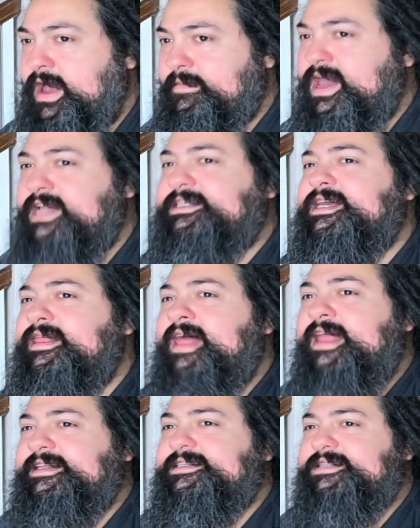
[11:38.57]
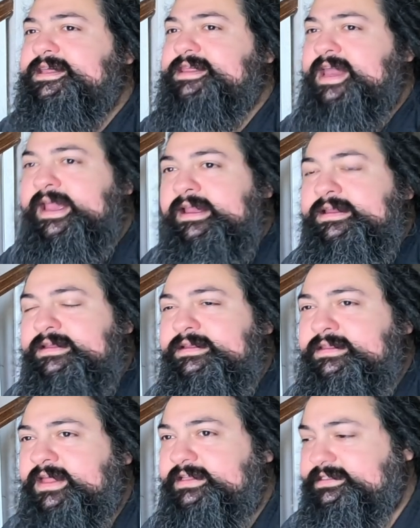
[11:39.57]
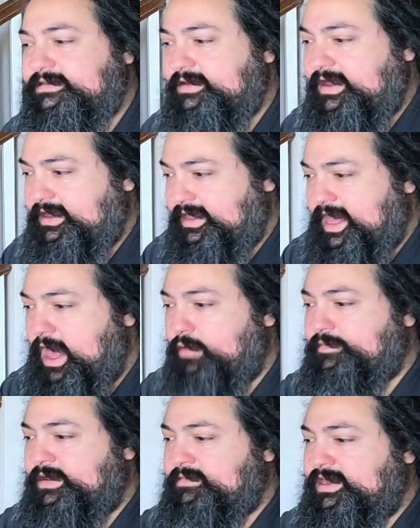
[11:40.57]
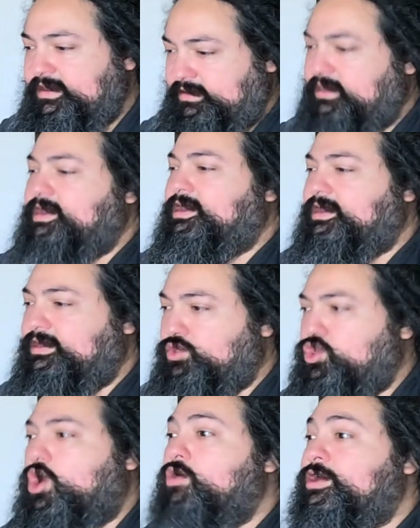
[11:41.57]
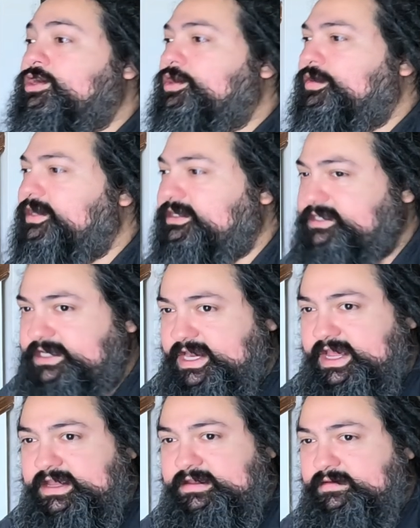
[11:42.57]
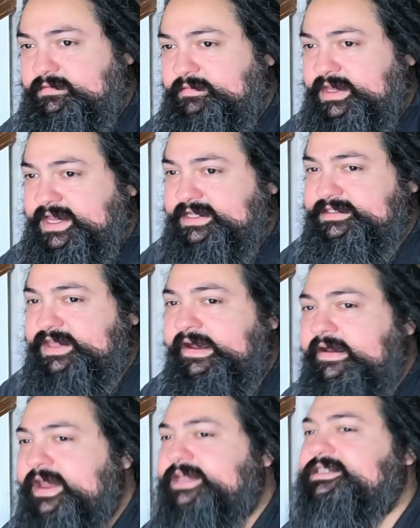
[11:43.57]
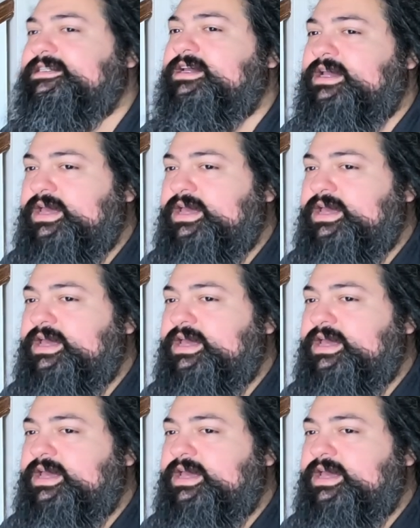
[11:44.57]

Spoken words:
guessing that's the thing that's helping me go and do this today, because there is